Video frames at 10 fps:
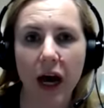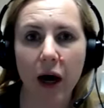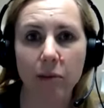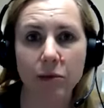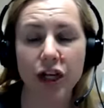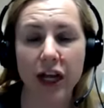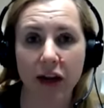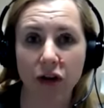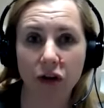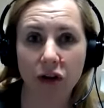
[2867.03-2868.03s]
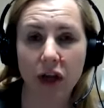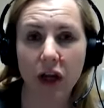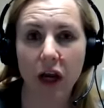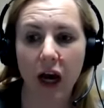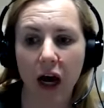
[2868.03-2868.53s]
um, channel
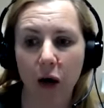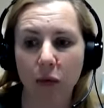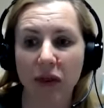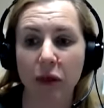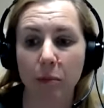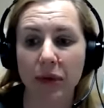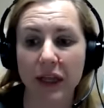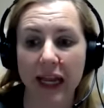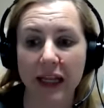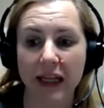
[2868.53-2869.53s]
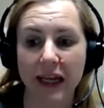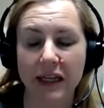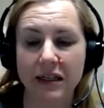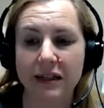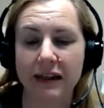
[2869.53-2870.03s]
uh, with the
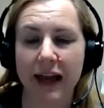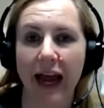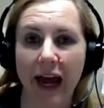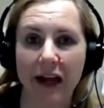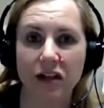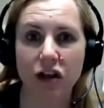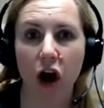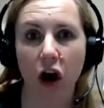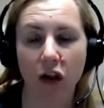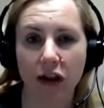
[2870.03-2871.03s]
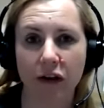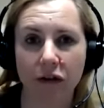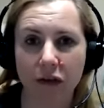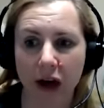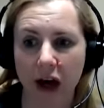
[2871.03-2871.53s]
playlist that has all
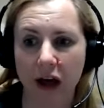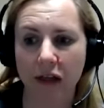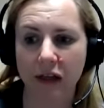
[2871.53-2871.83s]
of uh,